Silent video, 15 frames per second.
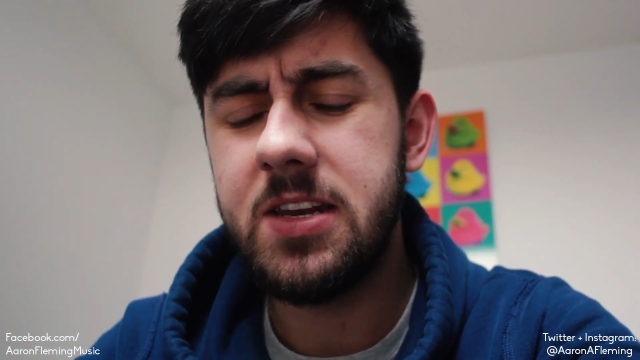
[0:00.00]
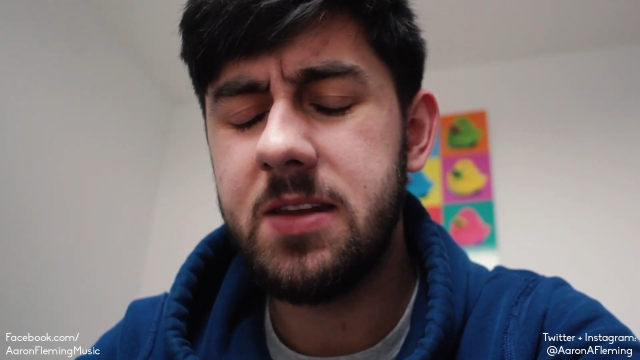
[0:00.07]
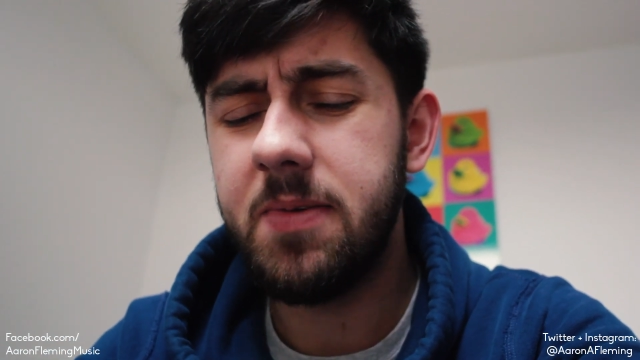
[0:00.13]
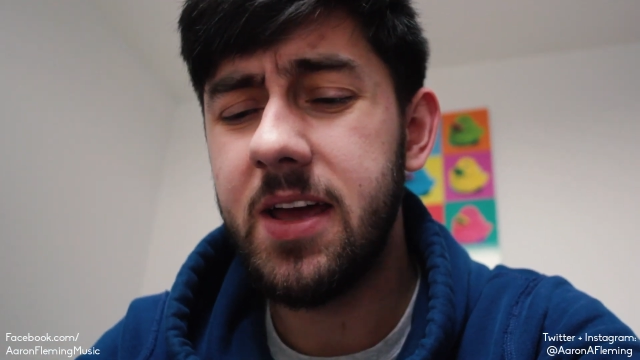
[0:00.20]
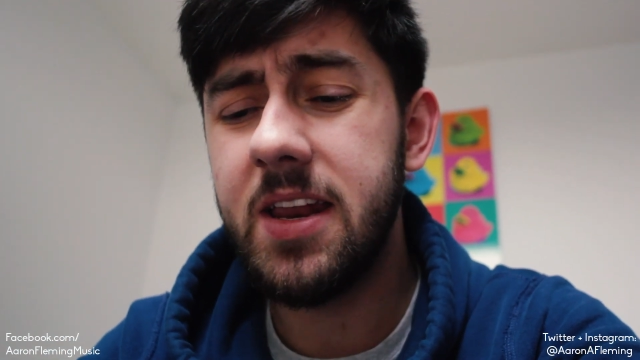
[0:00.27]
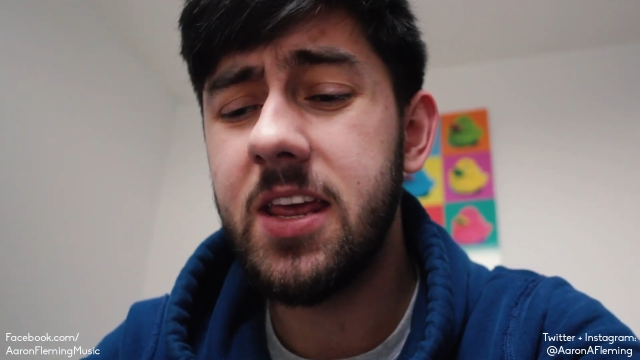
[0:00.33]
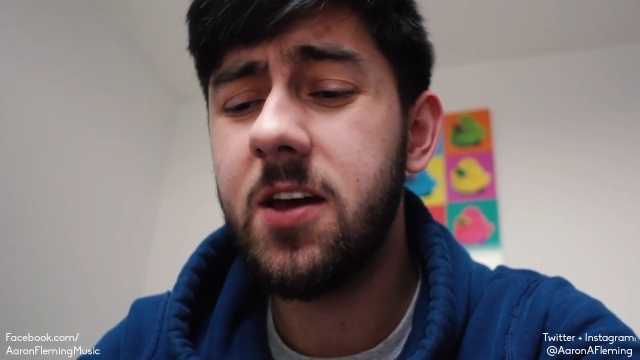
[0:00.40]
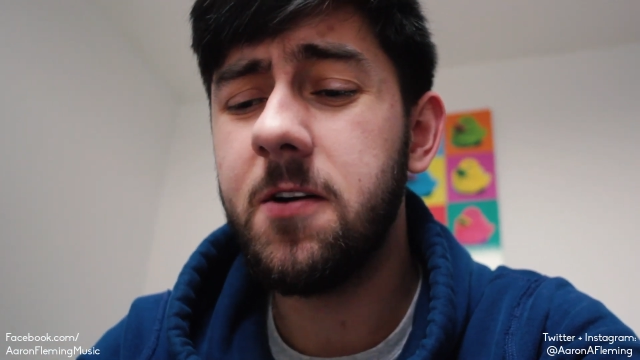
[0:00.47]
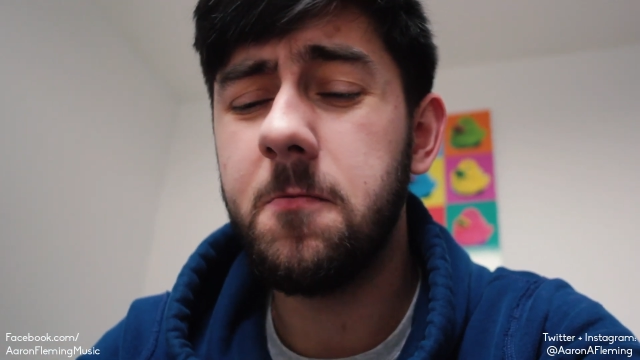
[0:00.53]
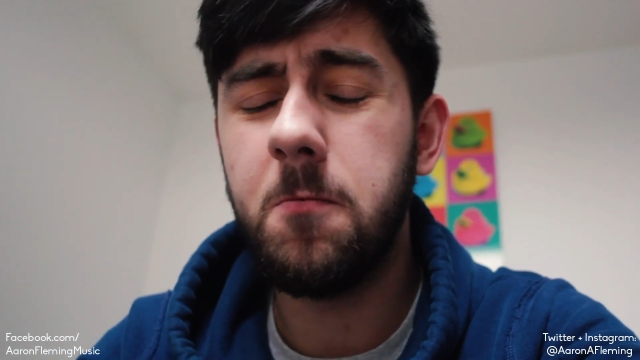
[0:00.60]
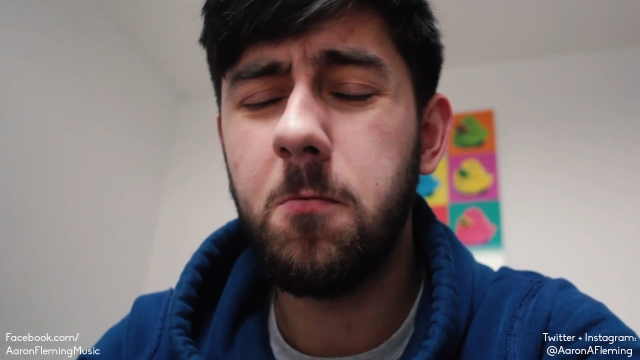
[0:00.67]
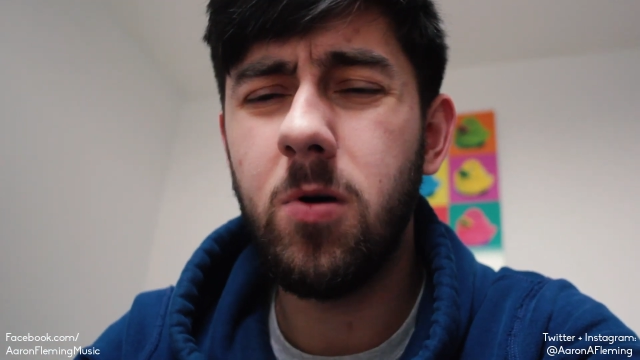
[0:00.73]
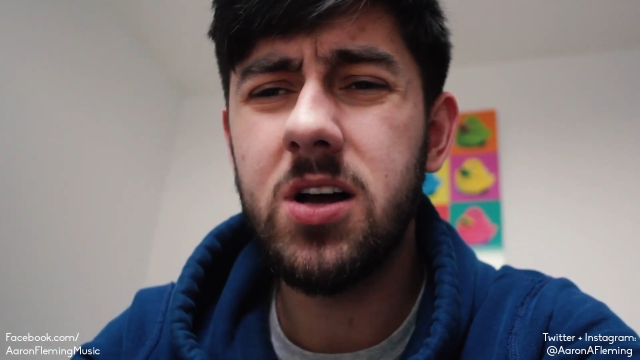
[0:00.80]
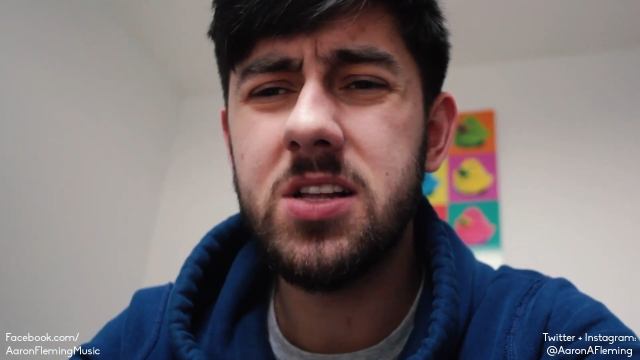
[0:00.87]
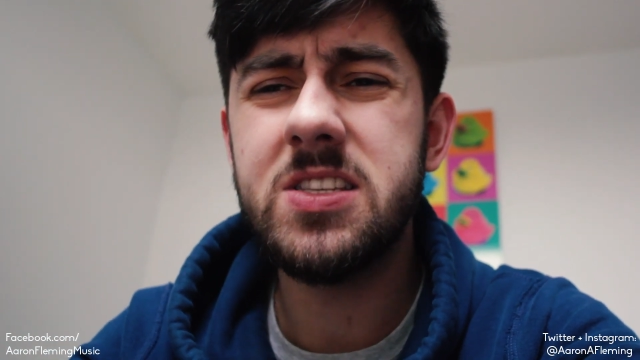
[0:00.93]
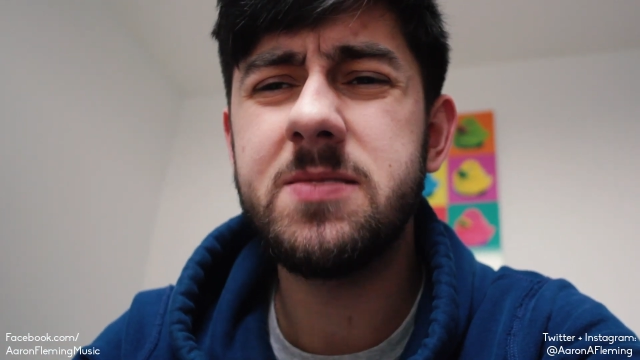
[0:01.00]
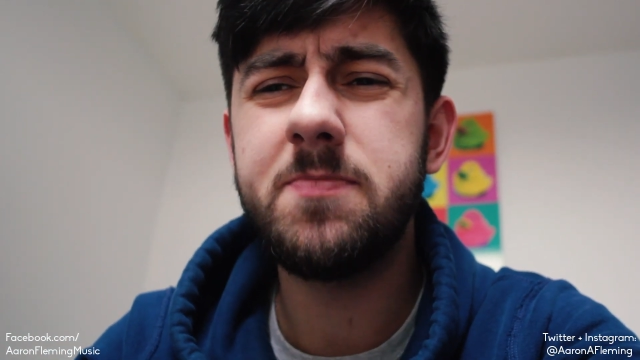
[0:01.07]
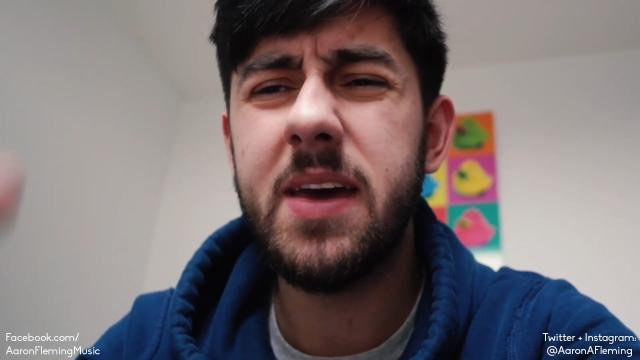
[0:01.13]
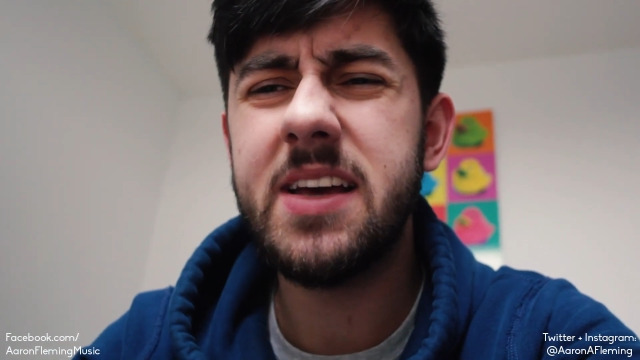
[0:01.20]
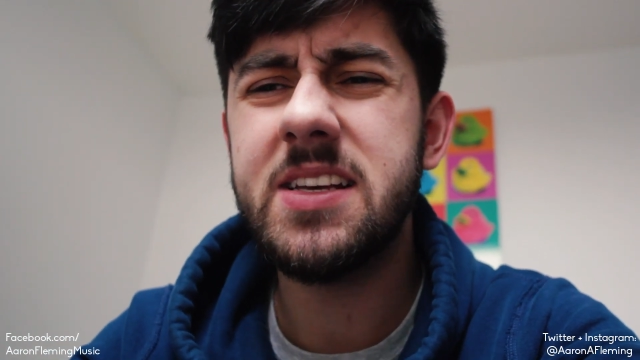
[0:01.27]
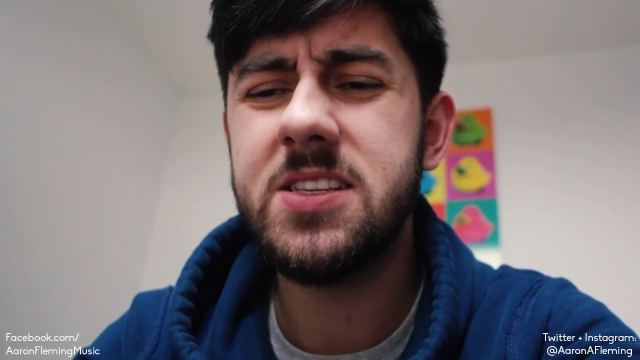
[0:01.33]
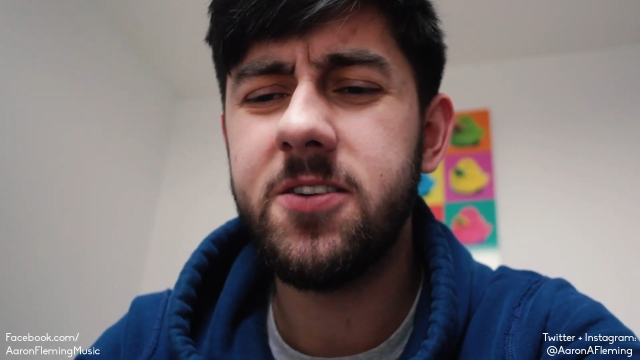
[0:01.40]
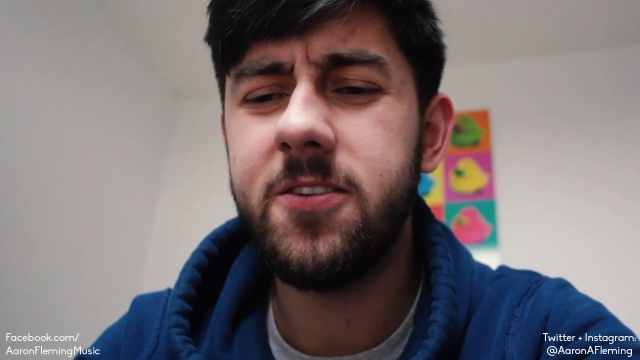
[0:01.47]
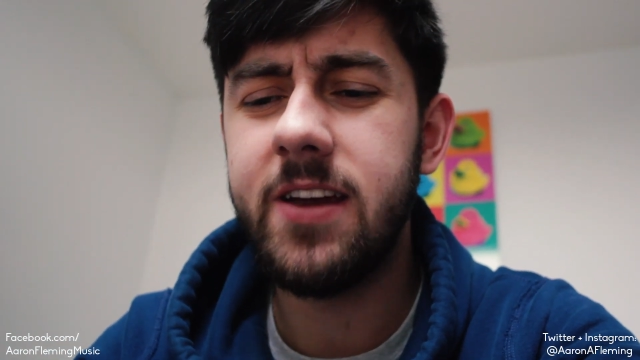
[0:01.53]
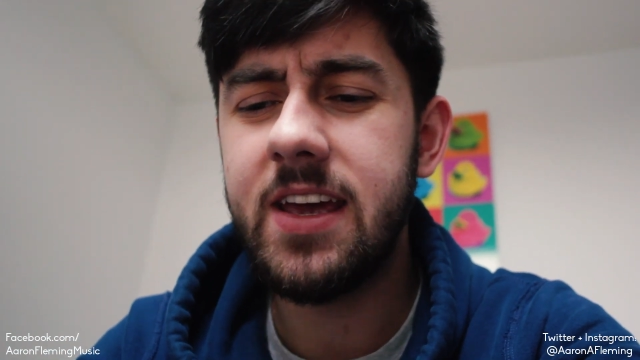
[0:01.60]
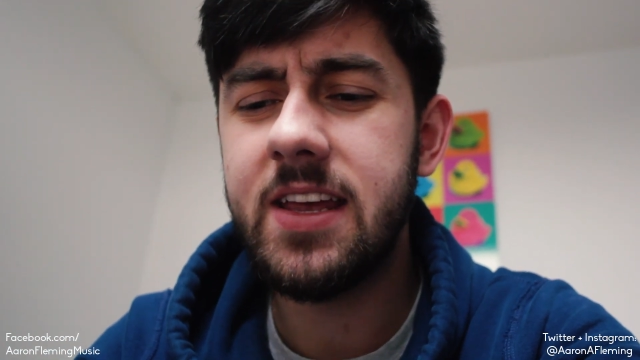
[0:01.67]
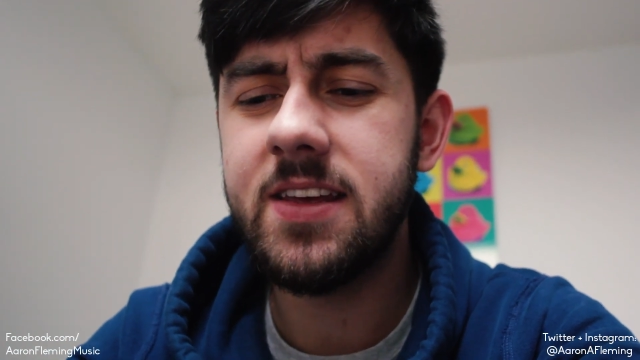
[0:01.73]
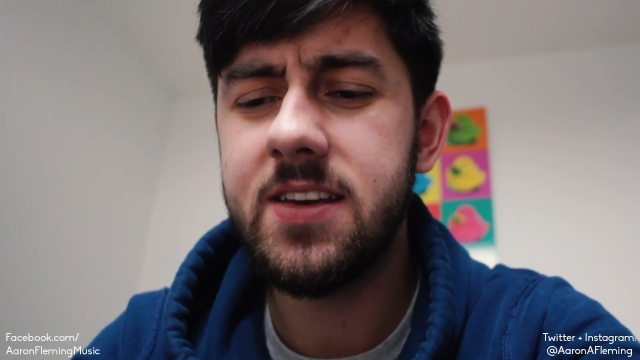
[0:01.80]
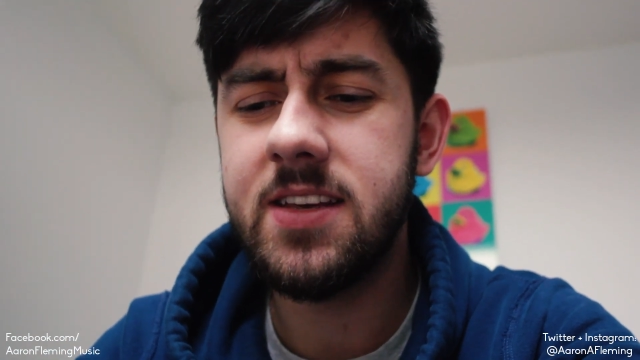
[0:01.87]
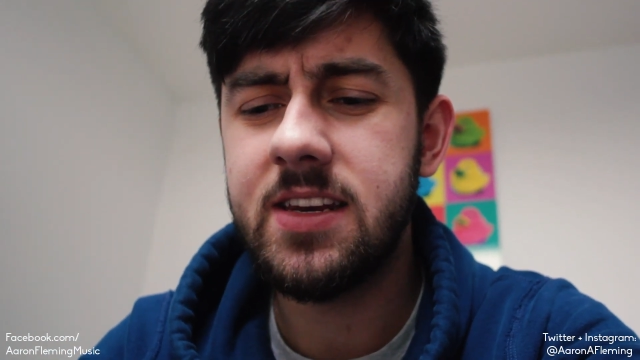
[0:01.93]
depending on what specs are
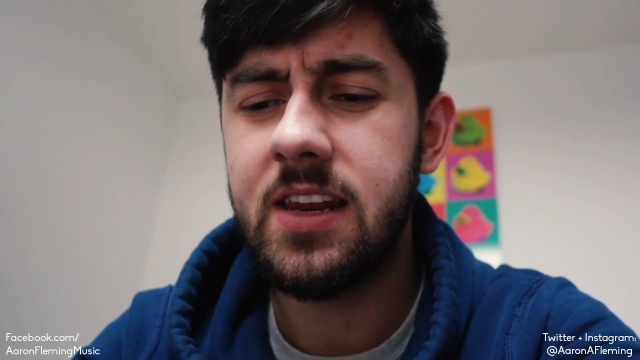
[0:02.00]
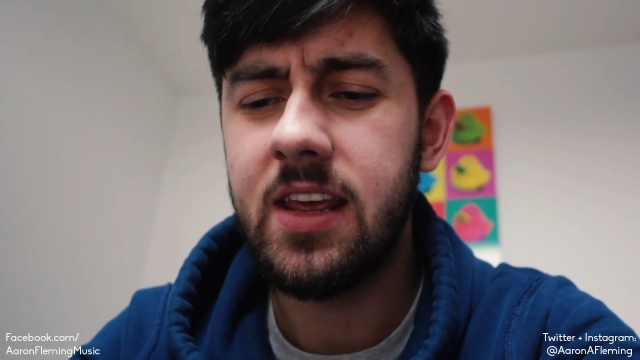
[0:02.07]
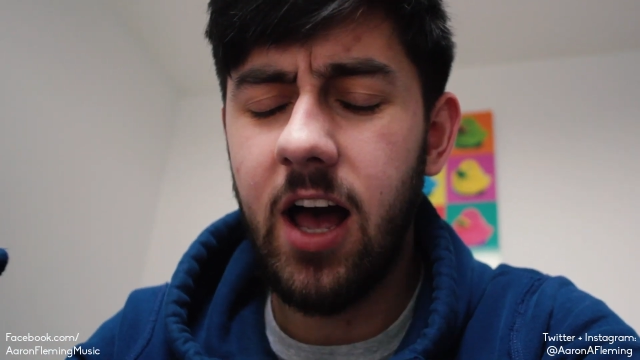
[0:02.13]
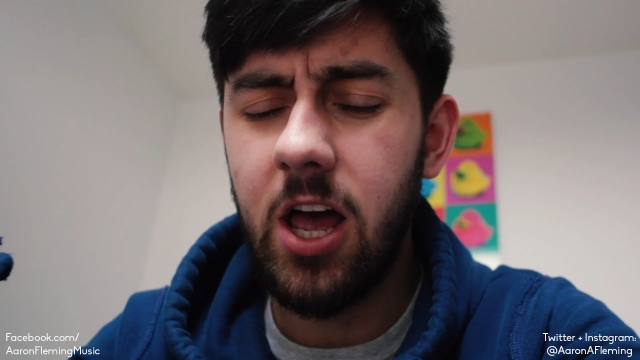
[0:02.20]
in it.